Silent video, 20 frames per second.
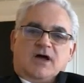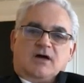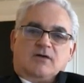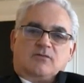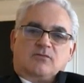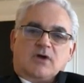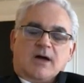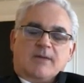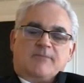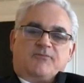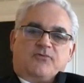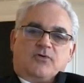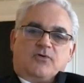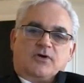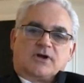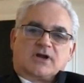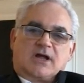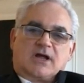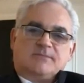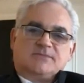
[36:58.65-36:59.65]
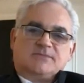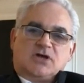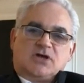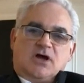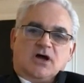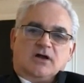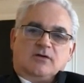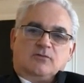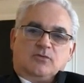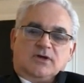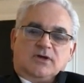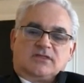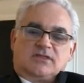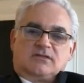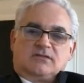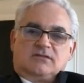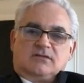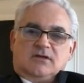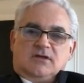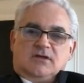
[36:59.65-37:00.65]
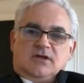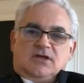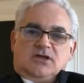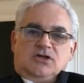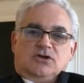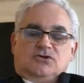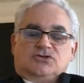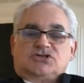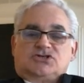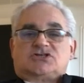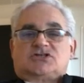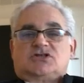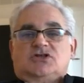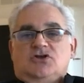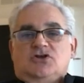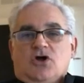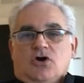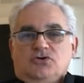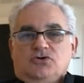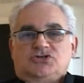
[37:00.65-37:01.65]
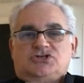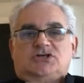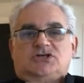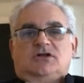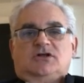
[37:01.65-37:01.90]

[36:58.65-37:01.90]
Rob Ford comes on with, just the notion